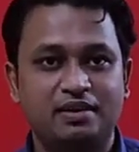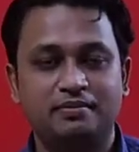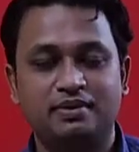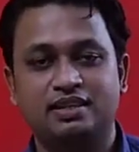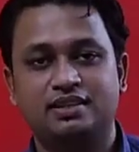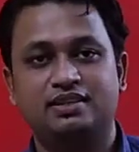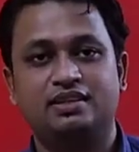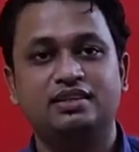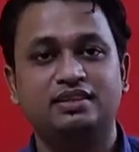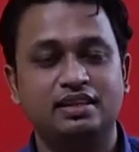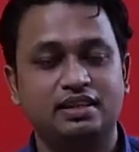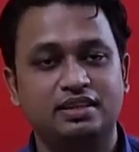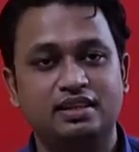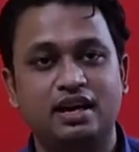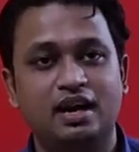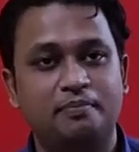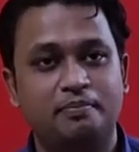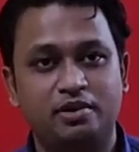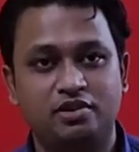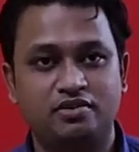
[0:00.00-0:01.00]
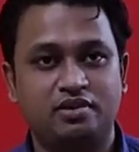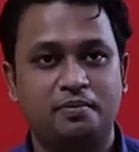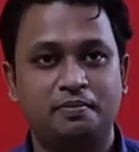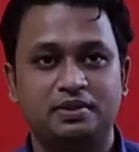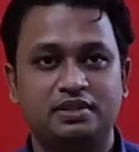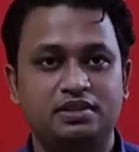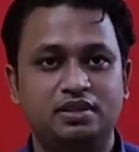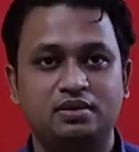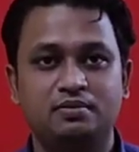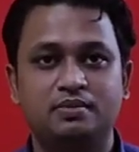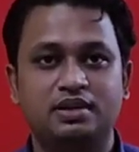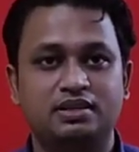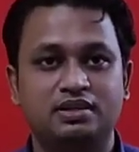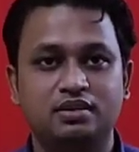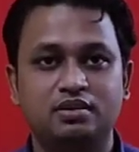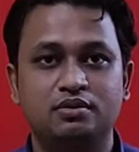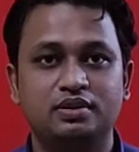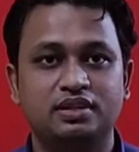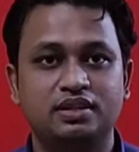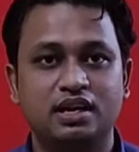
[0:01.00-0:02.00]
muscles and the upper trapezial
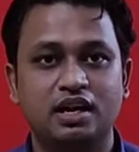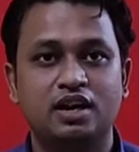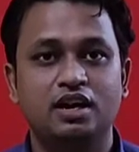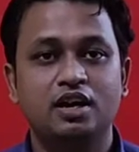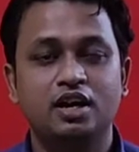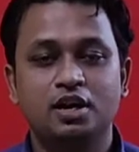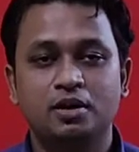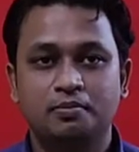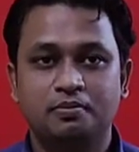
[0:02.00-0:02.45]
muscle with the